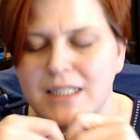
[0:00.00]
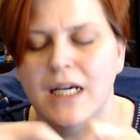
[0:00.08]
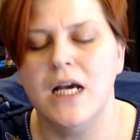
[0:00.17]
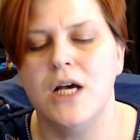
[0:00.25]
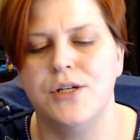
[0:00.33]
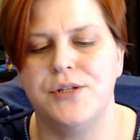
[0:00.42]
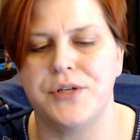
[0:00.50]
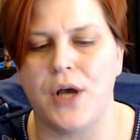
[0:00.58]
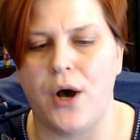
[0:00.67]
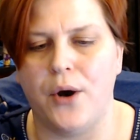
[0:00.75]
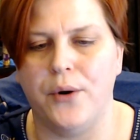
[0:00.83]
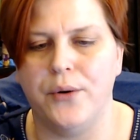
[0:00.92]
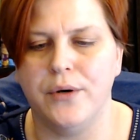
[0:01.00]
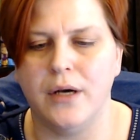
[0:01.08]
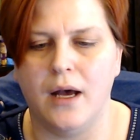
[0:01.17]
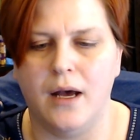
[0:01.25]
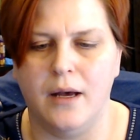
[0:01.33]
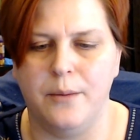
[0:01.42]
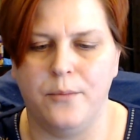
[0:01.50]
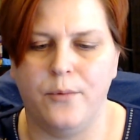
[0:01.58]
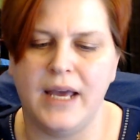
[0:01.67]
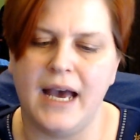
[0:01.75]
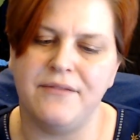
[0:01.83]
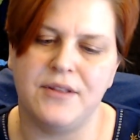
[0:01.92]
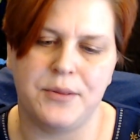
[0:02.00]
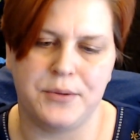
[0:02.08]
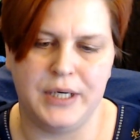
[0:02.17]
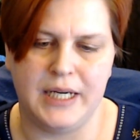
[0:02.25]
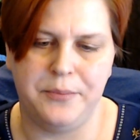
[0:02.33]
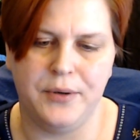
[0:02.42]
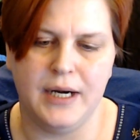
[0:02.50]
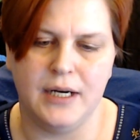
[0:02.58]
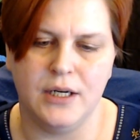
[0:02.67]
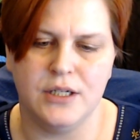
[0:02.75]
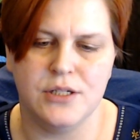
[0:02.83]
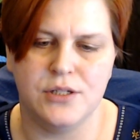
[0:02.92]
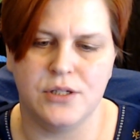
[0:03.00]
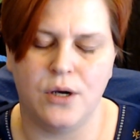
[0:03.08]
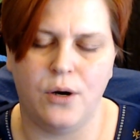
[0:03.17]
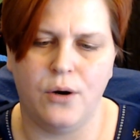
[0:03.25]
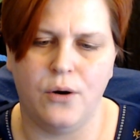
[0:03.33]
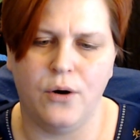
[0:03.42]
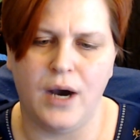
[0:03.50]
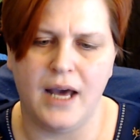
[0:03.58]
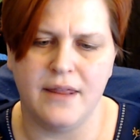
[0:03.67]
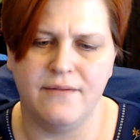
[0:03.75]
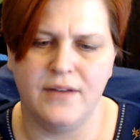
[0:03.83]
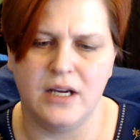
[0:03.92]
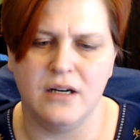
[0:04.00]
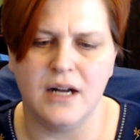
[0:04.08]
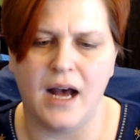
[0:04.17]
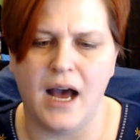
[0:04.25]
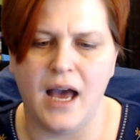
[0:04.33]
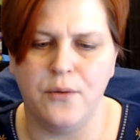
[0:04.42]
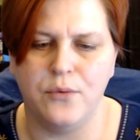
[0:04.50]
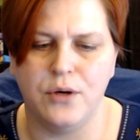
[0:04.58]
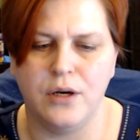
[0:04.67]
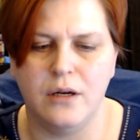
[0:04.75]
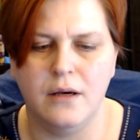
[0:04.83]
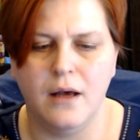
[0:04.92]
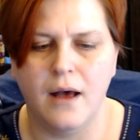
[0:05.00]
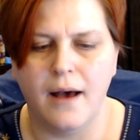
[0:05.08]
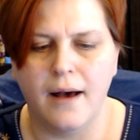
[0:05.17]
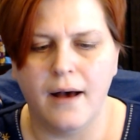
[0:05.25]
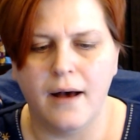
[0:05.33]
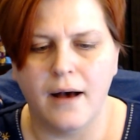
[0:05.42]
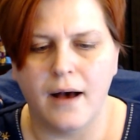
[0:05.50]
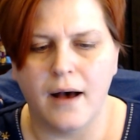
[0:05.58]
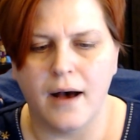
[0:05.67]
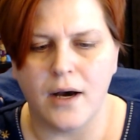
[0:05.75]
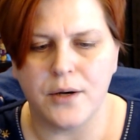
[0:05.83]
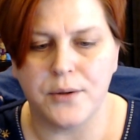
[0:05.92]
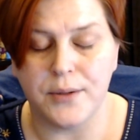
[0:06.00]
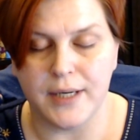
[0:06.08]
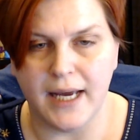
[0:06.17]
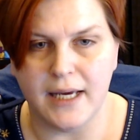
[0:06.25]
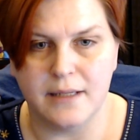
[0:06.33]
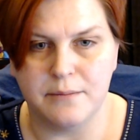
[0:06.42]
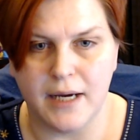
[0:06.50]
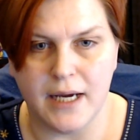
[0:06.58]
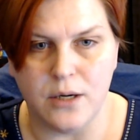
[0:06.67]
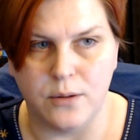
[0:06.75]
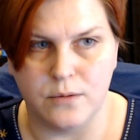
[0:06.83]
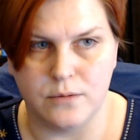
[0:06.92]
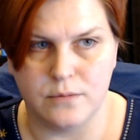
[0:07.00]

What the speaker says: So, we have the 3D printer, so I figured I would create my own.